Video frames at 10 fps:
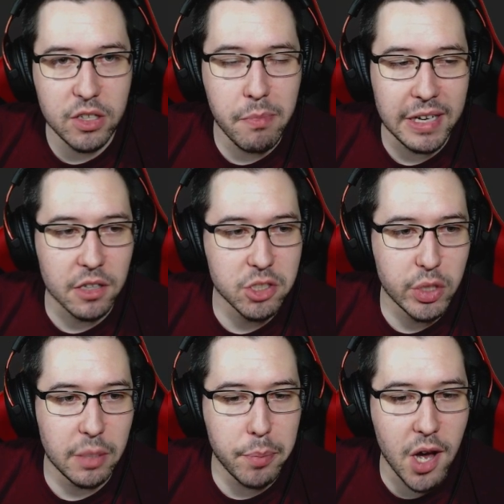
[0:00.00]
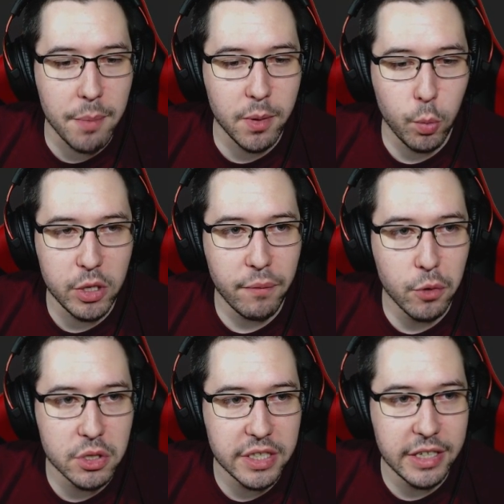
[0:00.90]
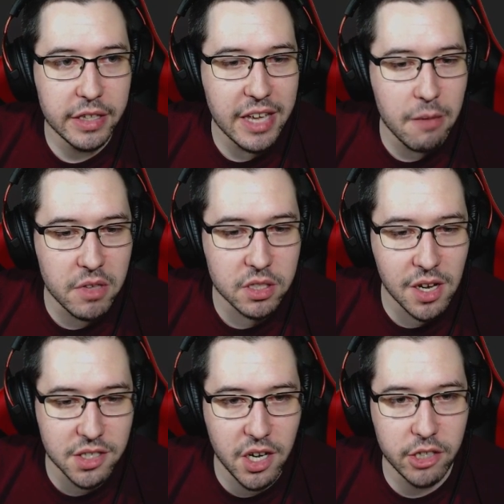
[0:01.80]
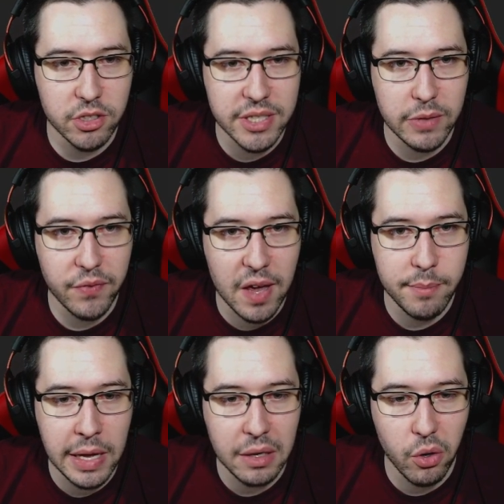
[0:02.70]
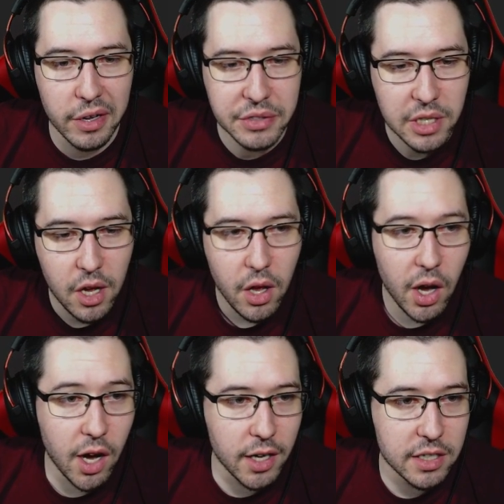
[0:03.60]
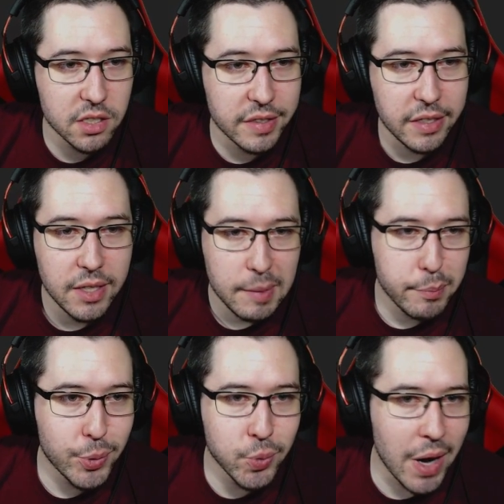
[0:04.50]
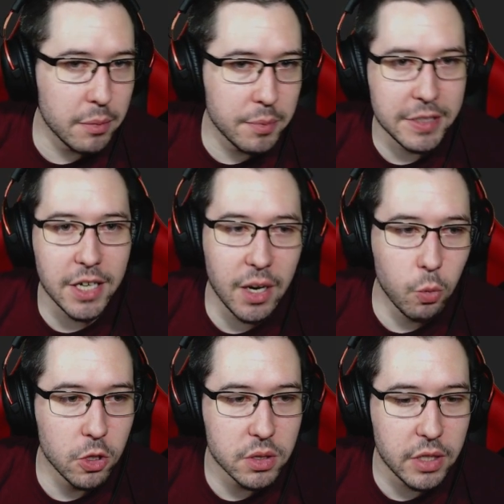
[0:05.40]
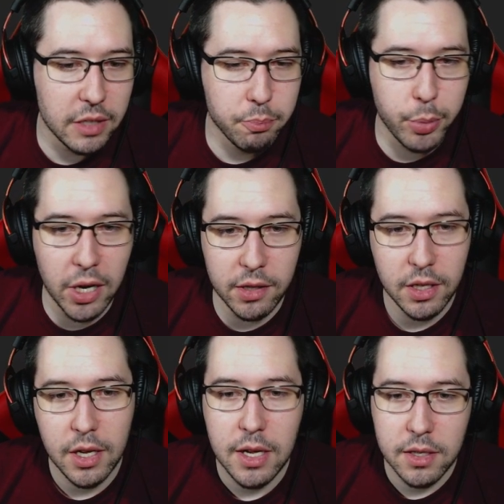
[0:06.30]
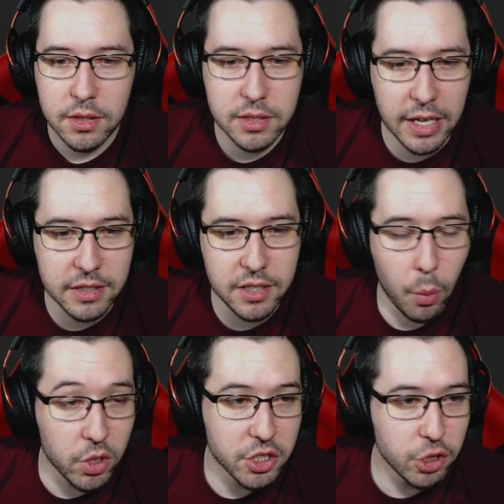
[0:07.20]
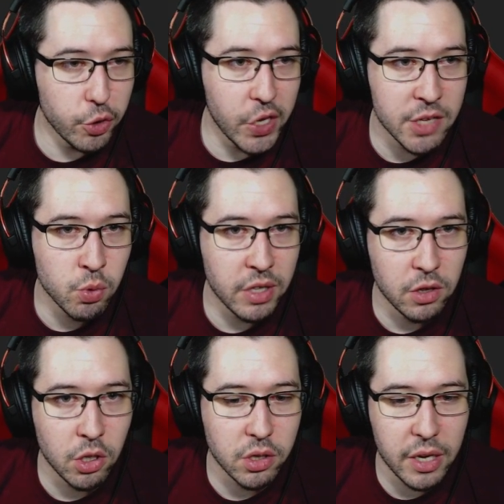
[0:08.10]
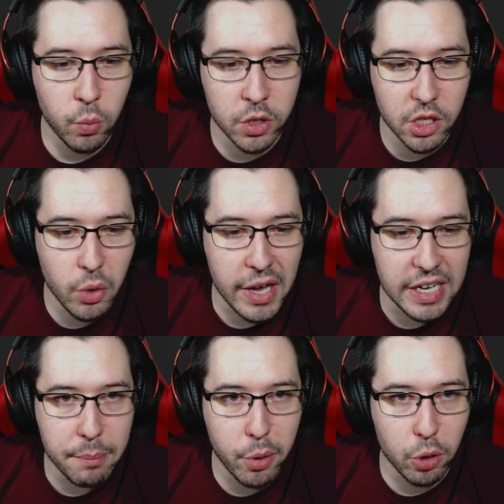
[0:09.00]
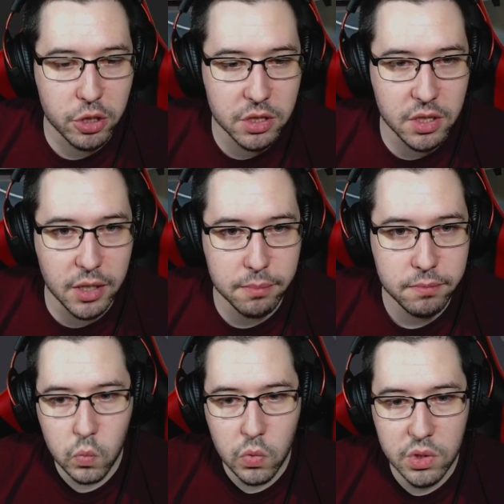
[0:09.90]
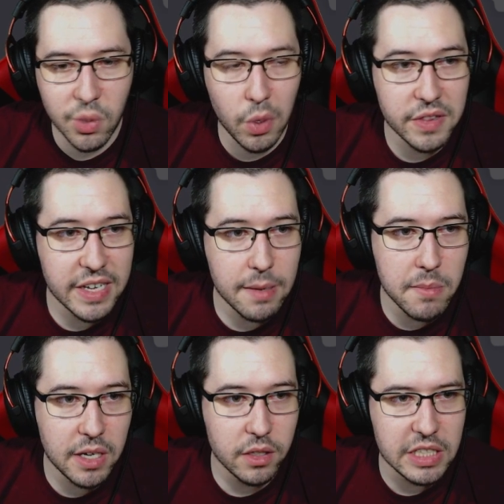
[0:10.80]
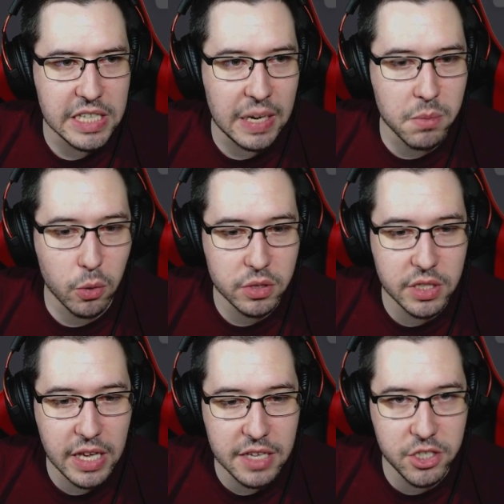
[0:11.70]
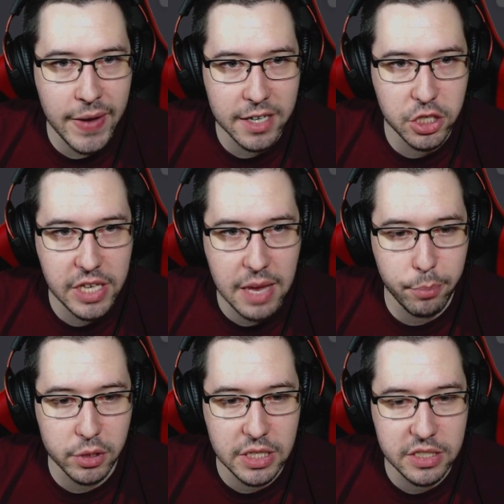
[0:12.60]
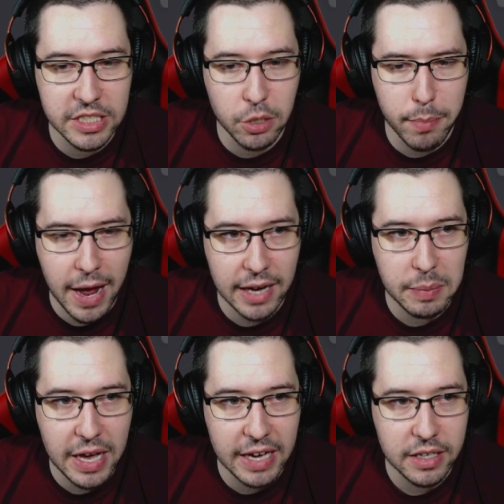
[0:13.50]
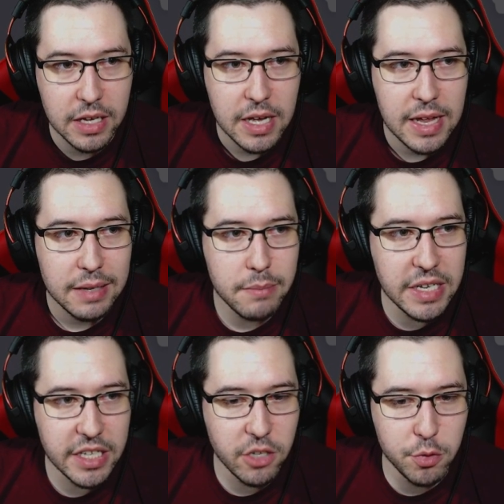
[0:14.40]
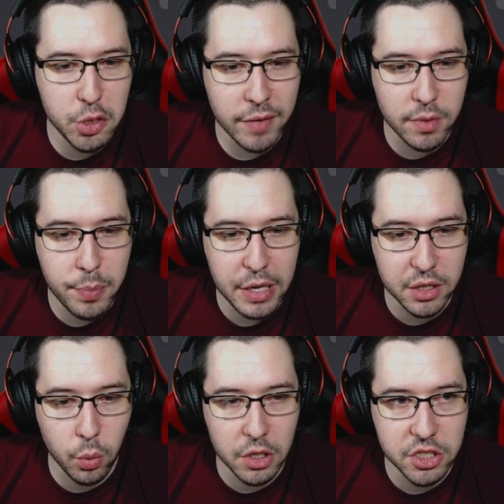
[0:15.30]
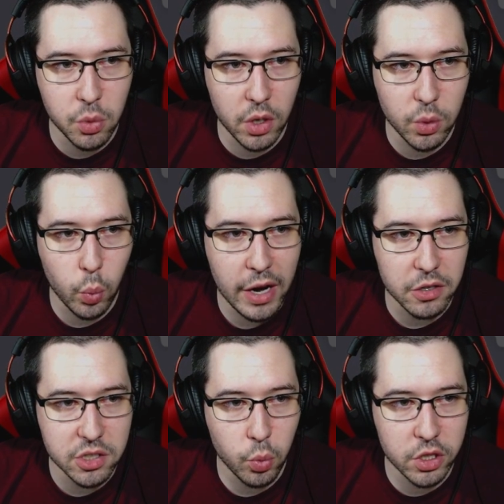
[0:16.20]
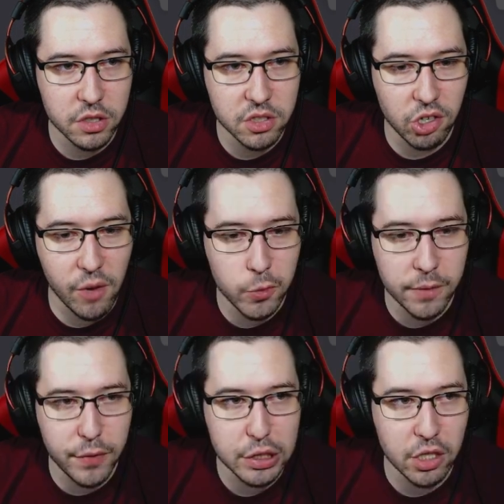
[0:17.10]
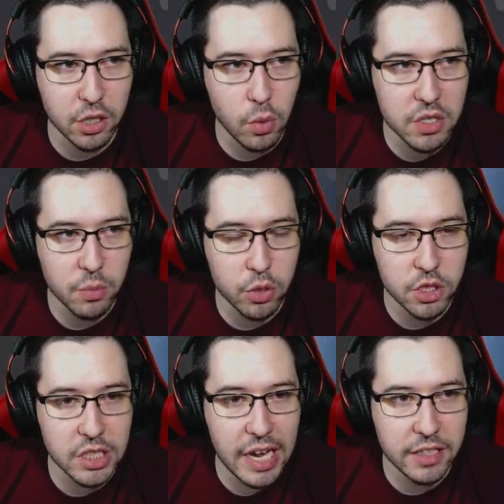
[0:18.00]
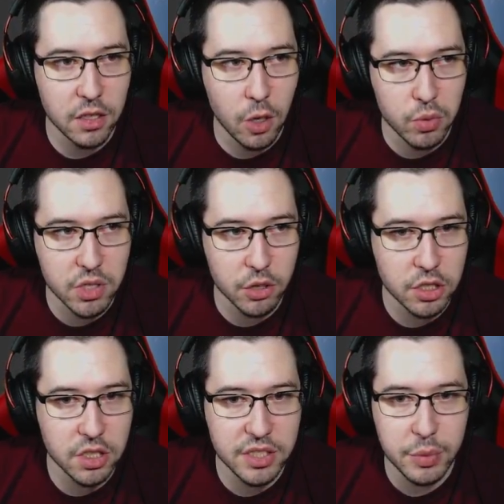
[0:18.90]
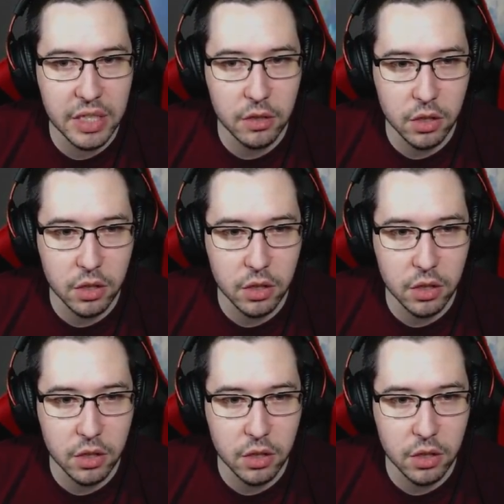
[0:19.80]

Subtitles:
might also get a pop-up when you first get in the game. This costs 175 bait coins. Honestly, probably not worth it, but since I want to show you guys what they look like, we're going to go ahead and purchase them. So one thing immediately that I'm noticing is you actually can't put these in your backpack, meaning you do have to pick the ones you want to wear. So we're going to start off with the fish hunter ones, and we're just going to head to Lone Star just to see what they look